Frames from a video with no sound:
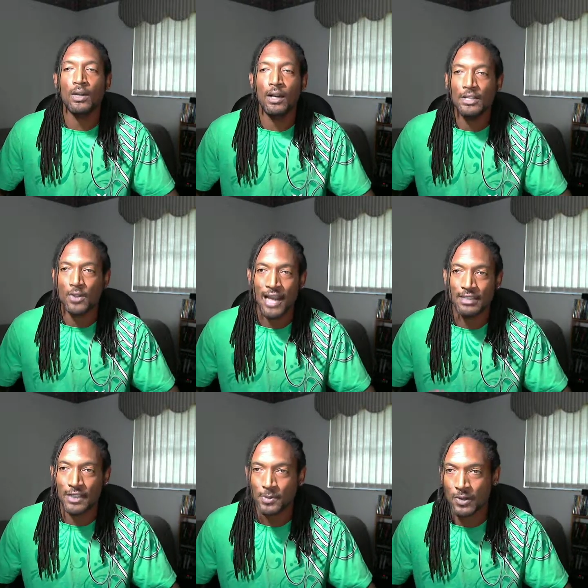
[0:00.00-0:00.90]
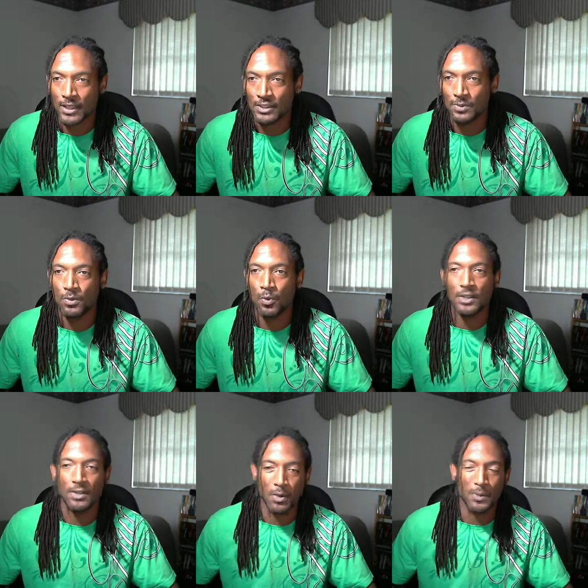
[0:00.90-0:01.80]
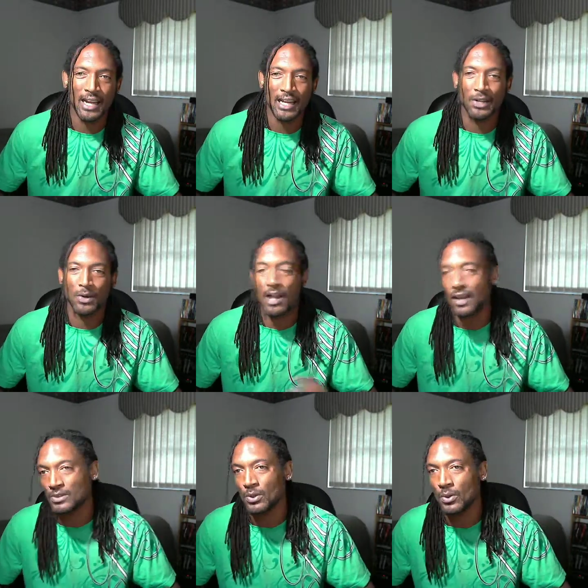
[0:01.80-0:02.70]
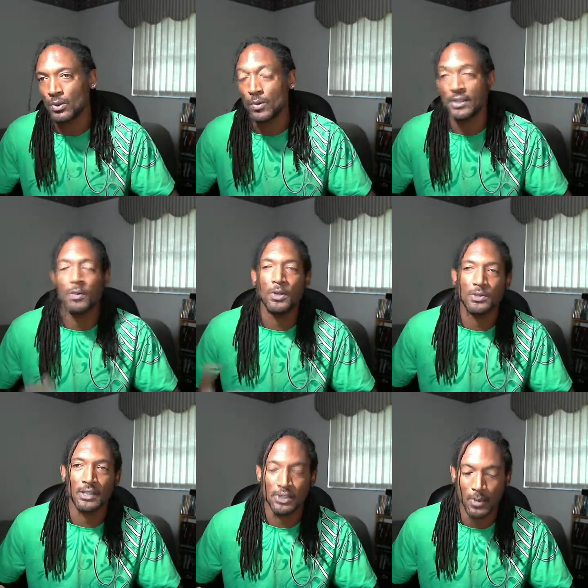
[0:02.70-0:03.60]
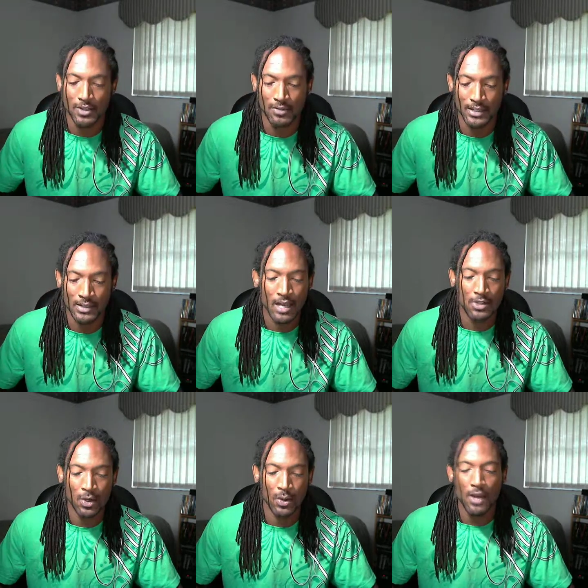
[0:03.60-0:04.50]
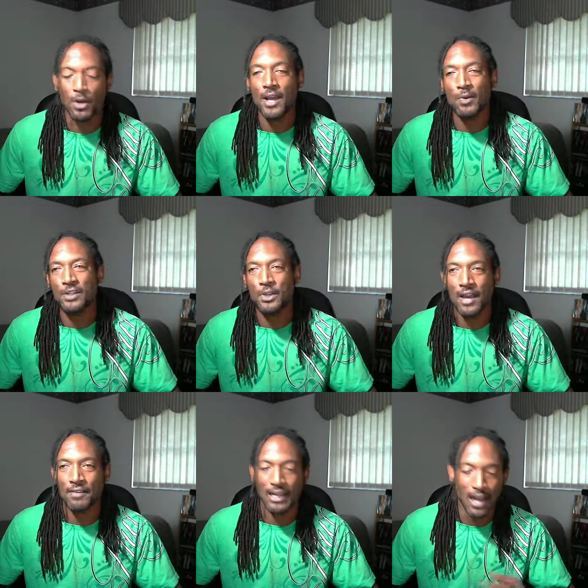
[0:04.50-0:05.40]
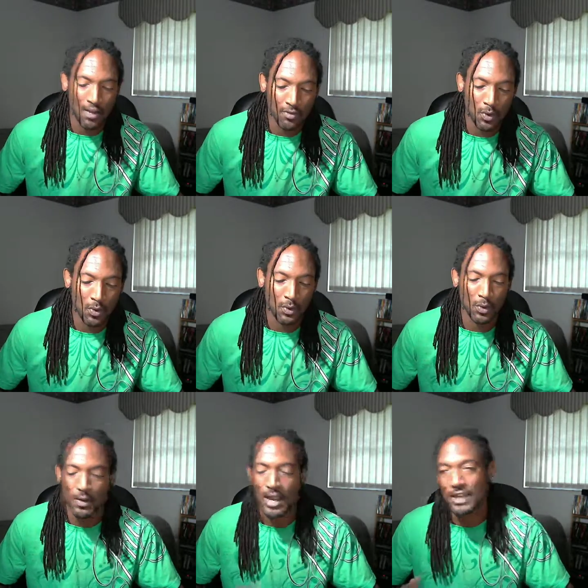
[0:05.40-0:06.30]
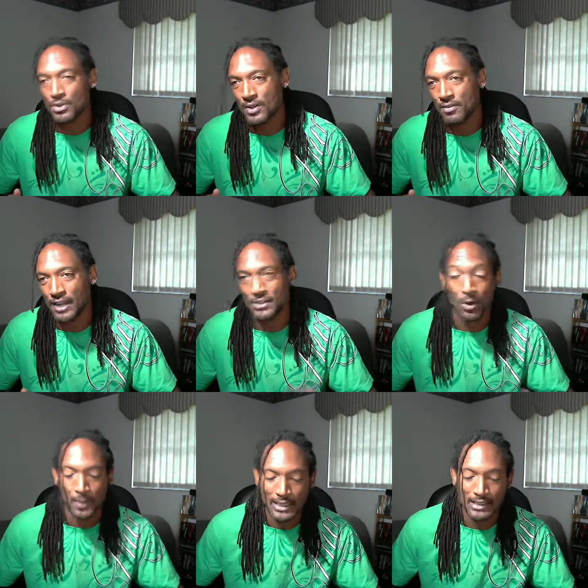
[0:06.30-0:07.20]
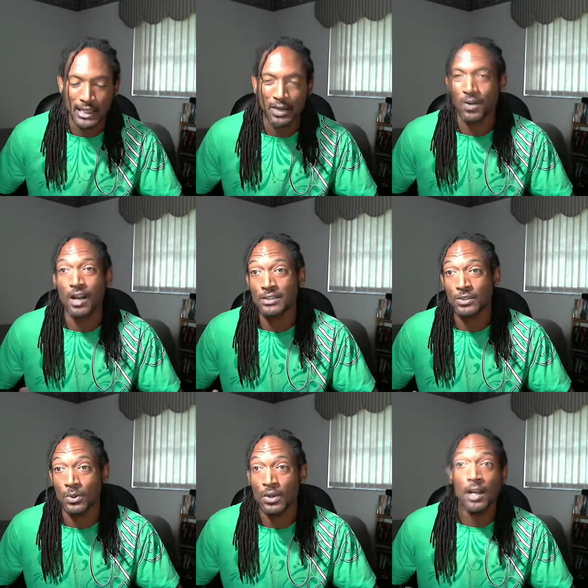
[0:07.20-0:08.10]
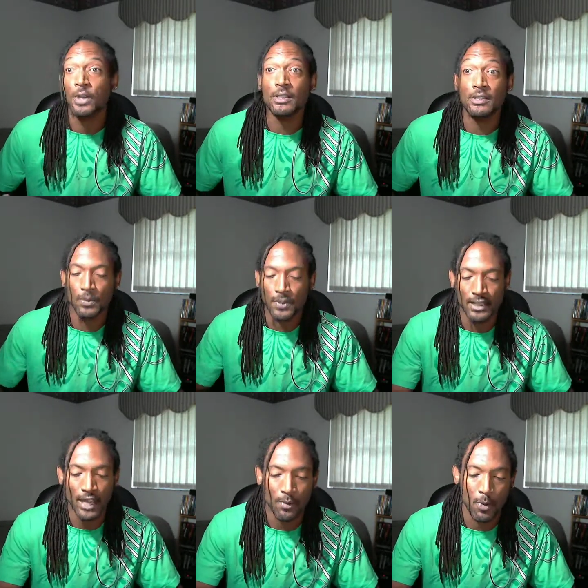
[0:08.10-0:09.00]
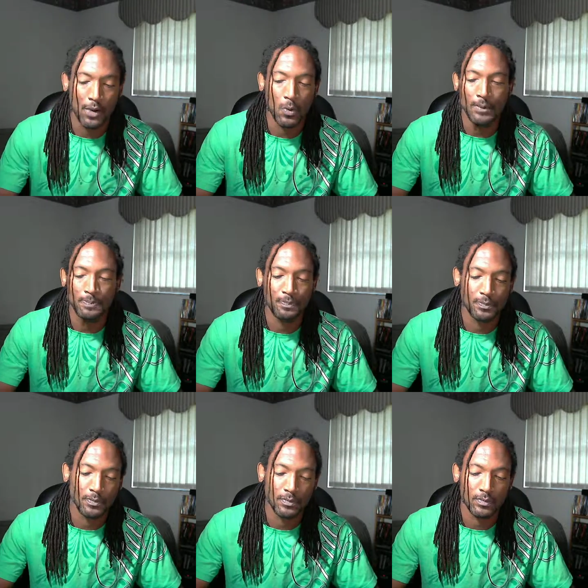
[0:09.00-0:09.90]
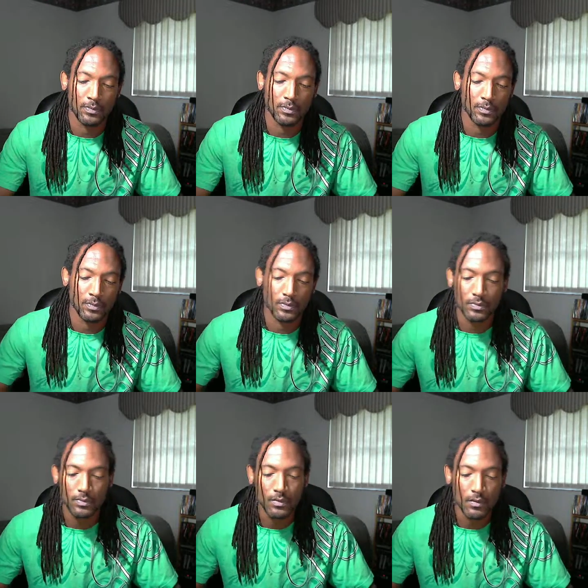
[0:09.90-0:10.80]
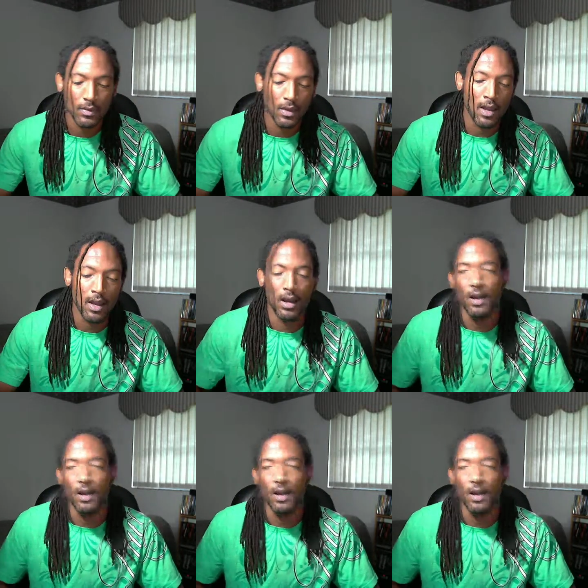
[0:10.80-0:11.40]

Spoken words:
Now, the rationale behind why we chose those platforms is that the game is to be played on all systems so that it will increase the number of users.